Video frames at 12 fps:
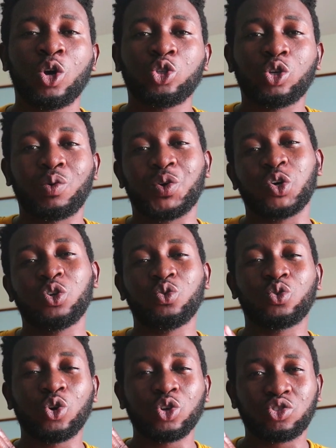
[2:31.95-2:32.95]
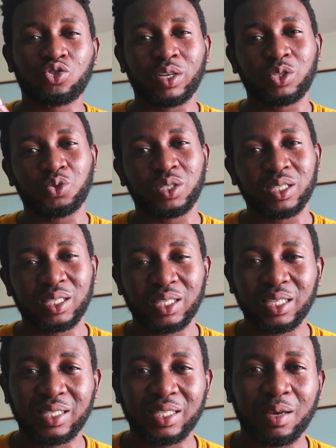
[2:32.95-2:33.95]
So you're going to go straight to the
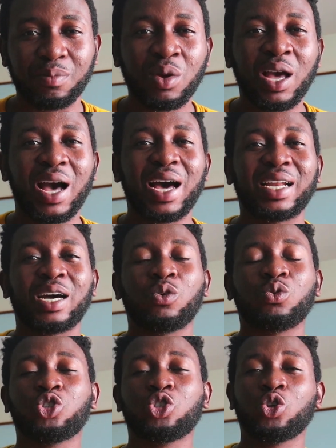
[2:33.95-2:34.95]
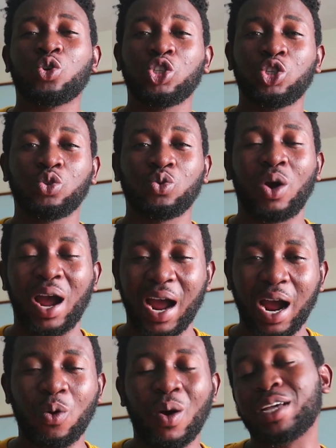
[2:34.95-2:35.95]
system and I will show you
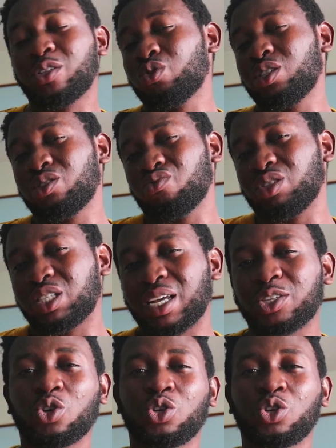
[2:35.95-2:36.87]
how I do this research.